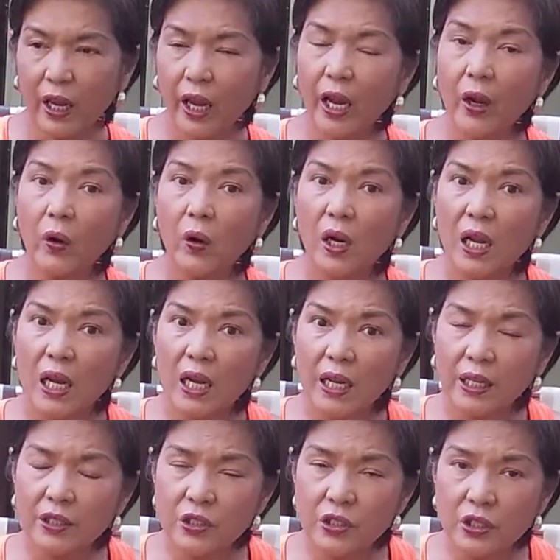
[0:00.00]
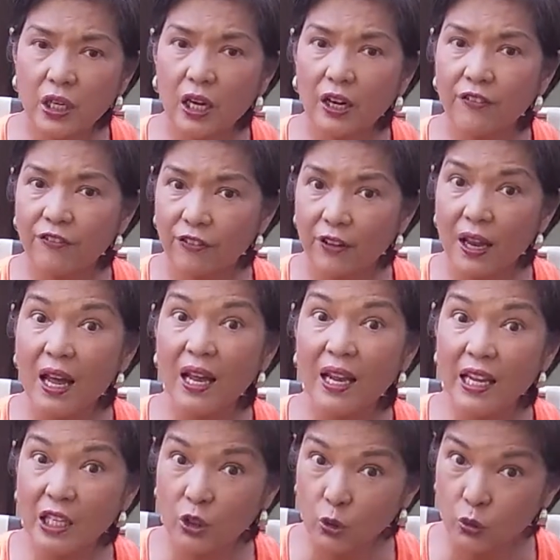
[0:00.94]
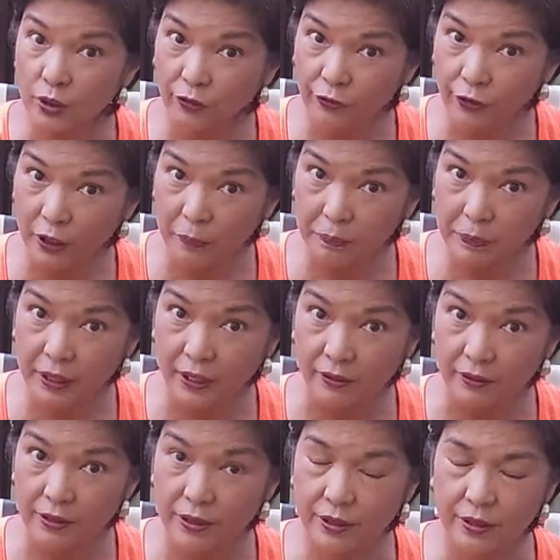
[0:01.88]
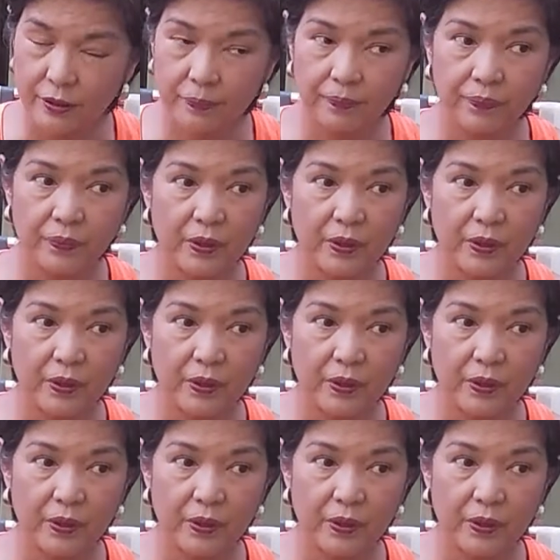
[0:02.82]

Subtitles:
airlines are flying to the Philippines.